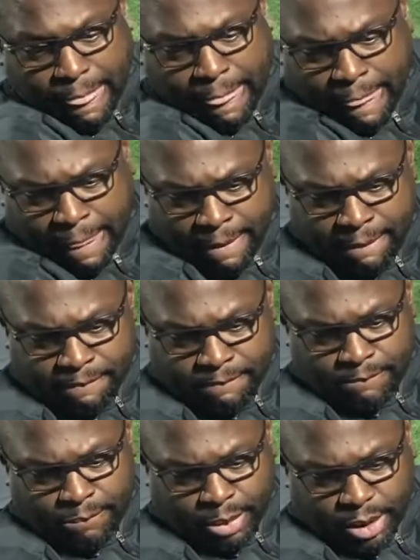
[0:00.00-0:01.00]
lot of good things
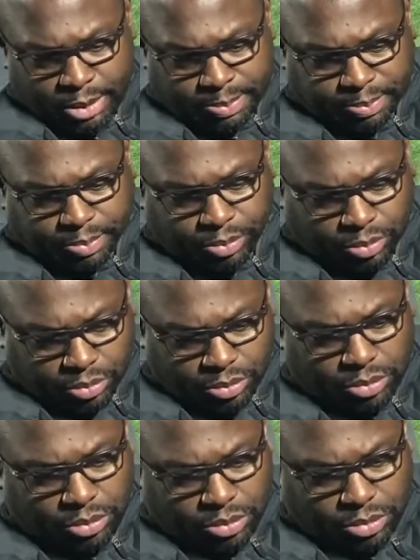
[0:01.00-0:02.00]
with the football in his hands and
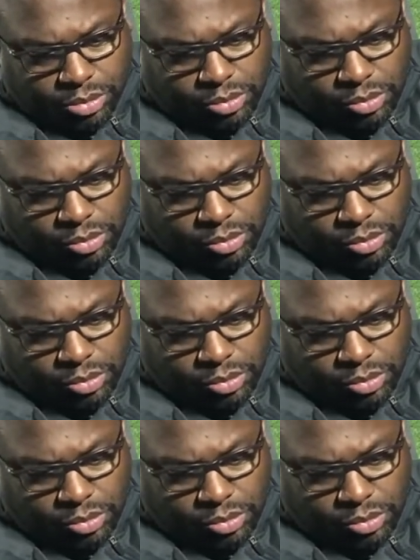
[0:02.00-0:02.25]
also